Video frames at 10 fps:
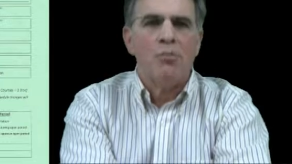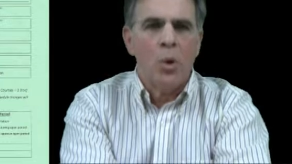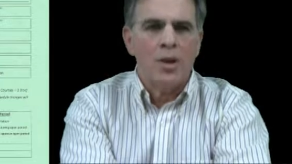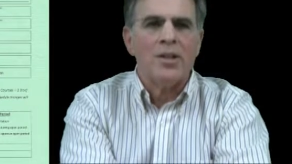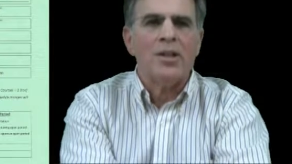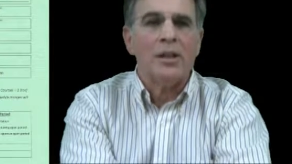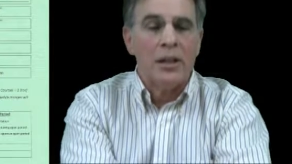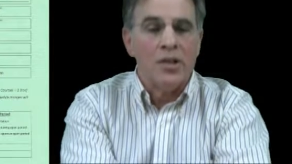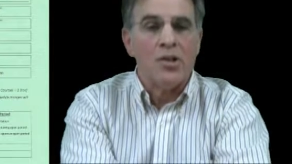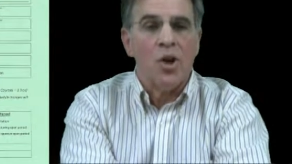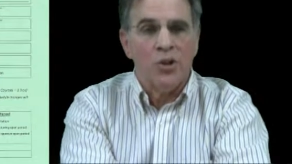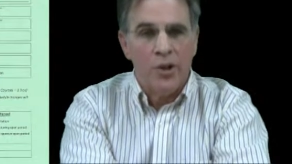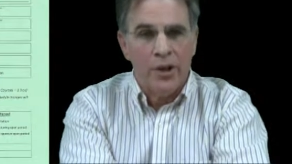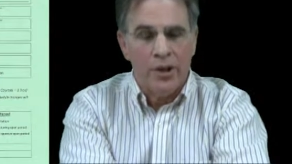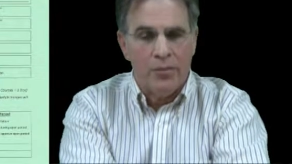important to list
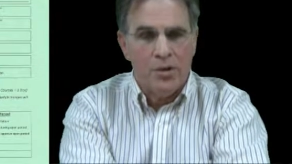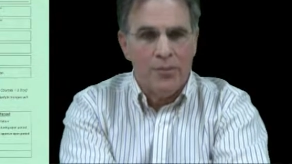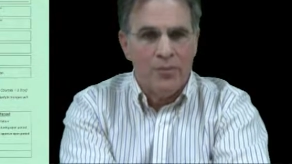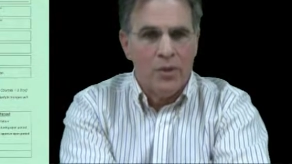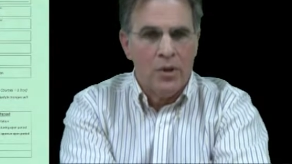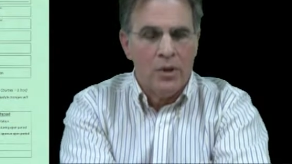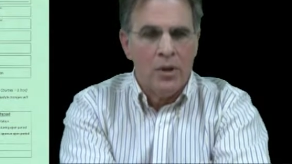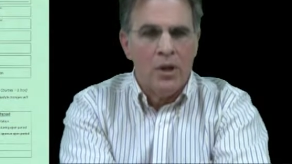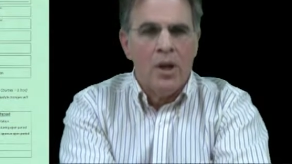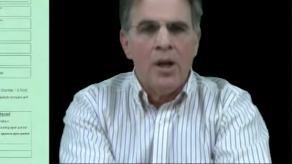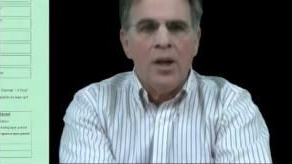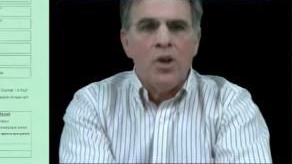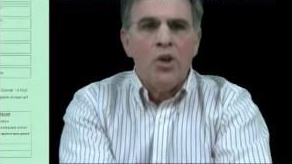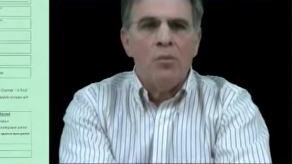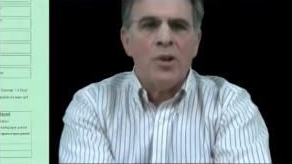alternatives.
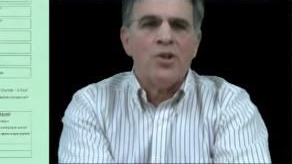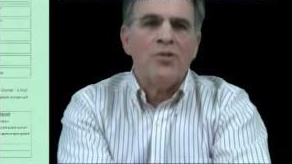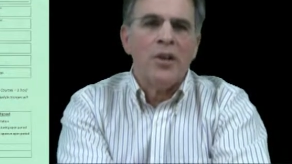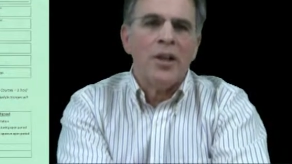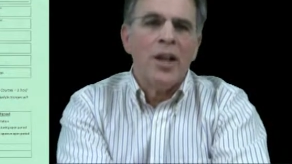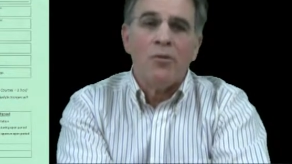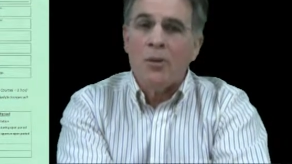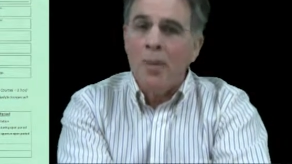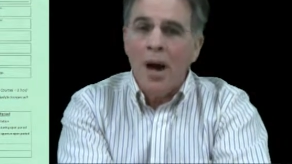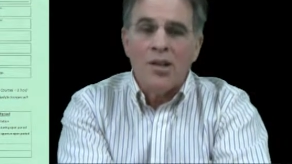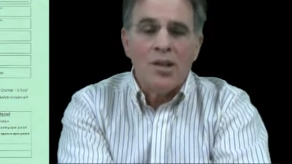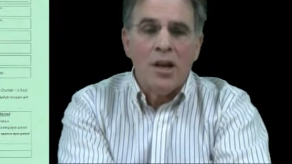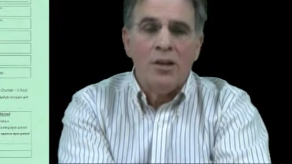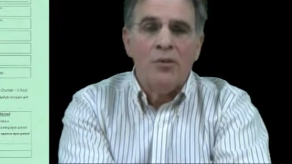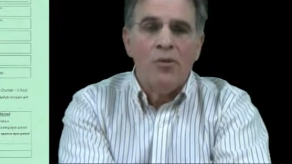You must fill in every box
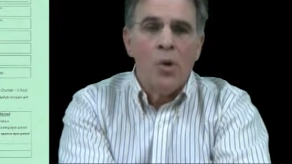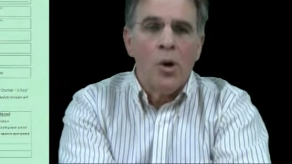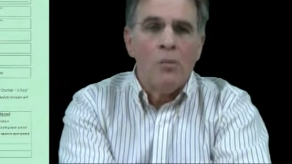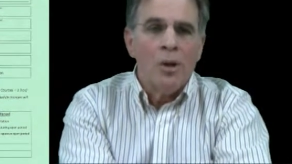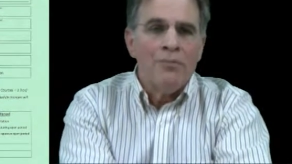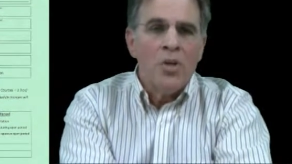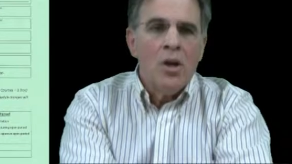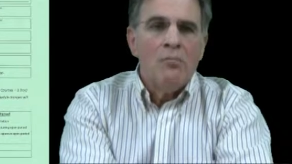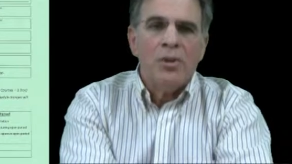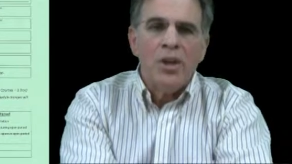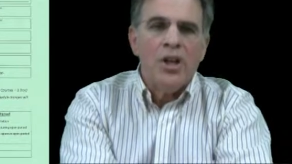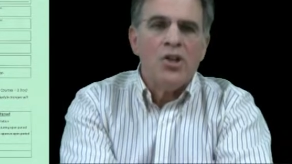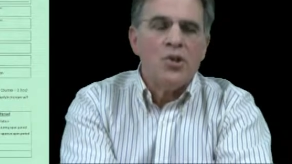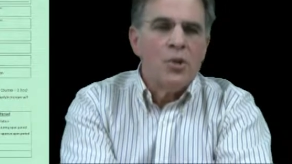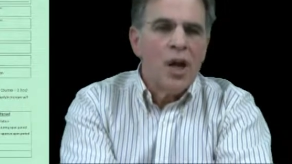on the form
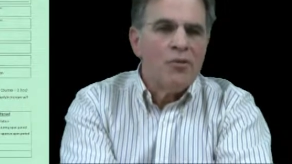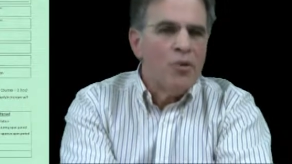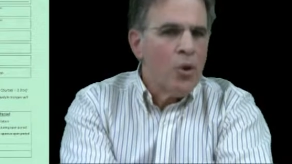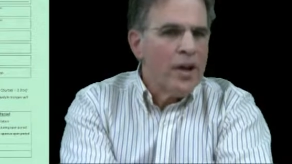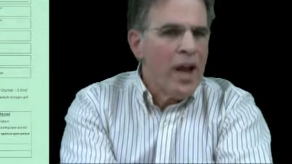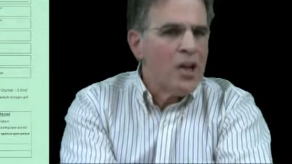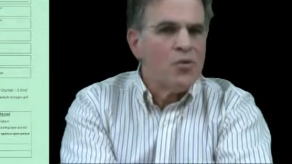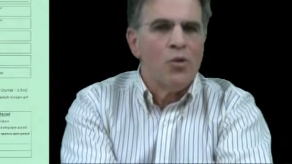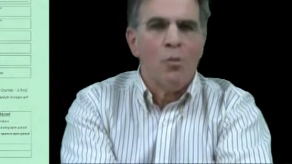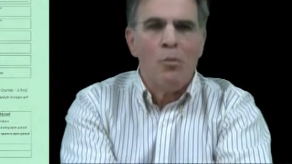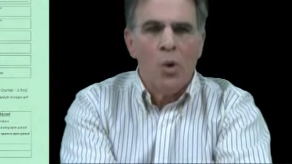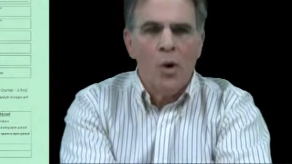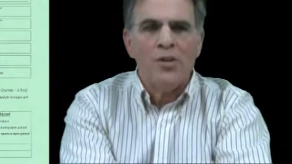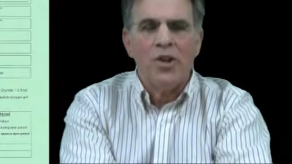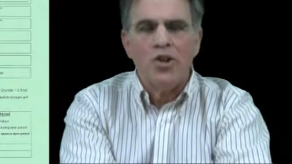Please do not forecast for
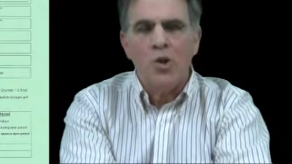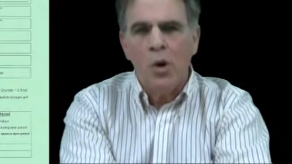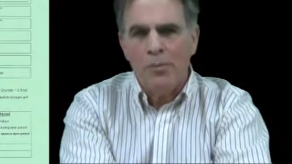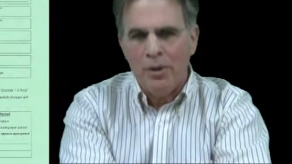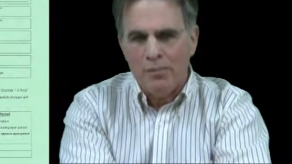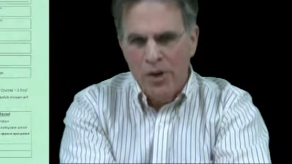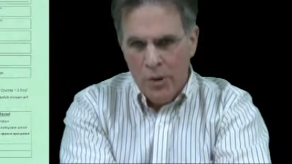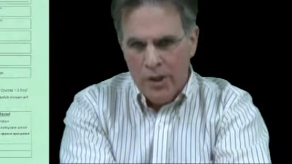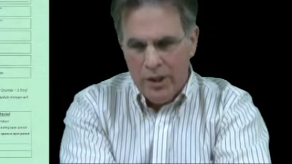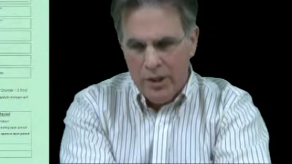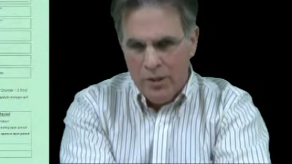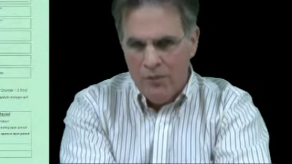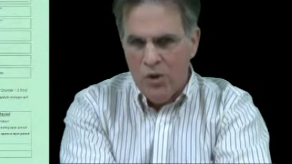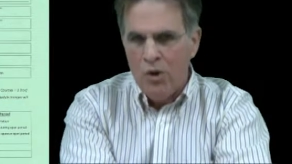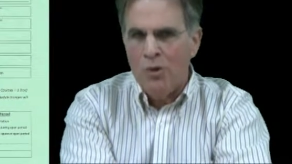more than two open periods.
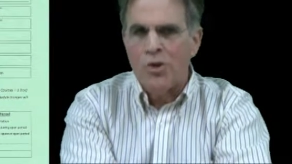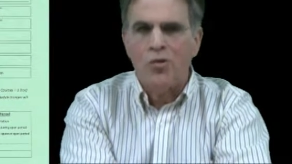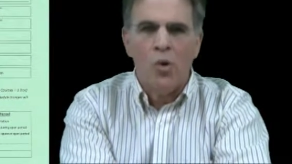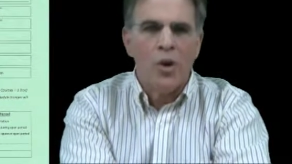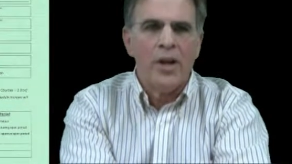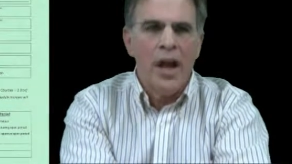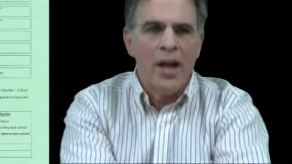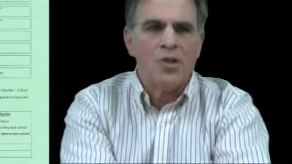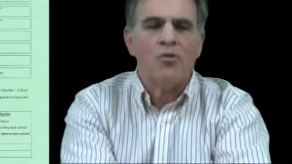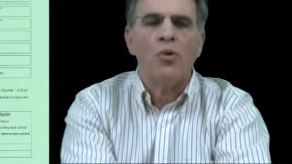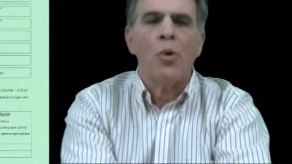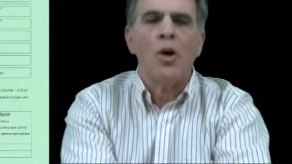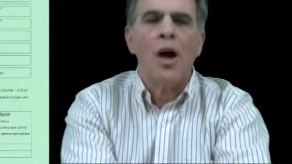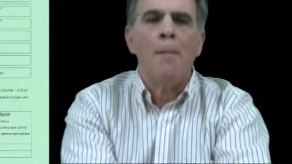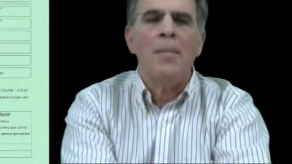You must forecast
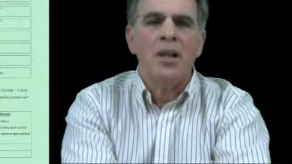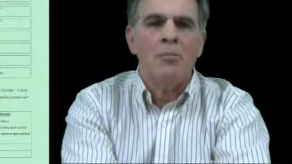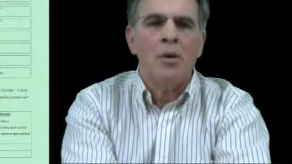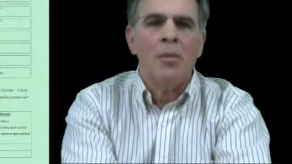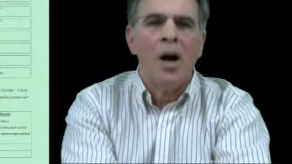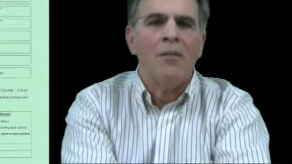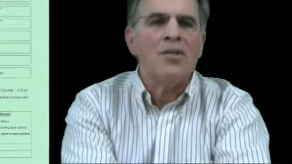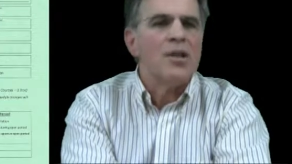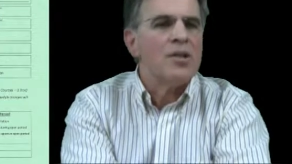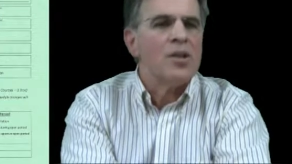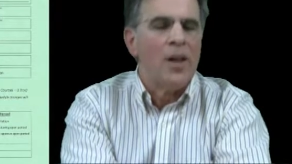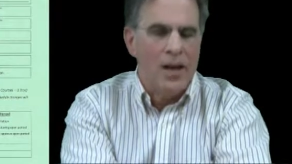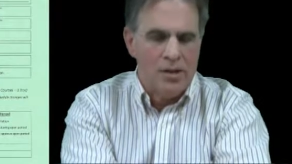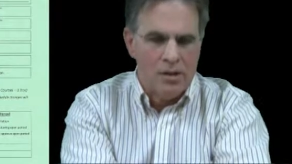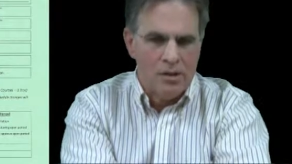for a minimum of six
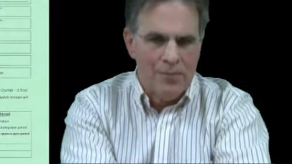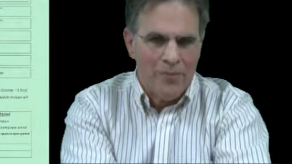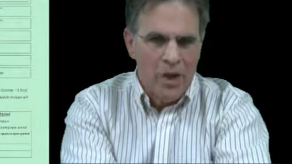classes.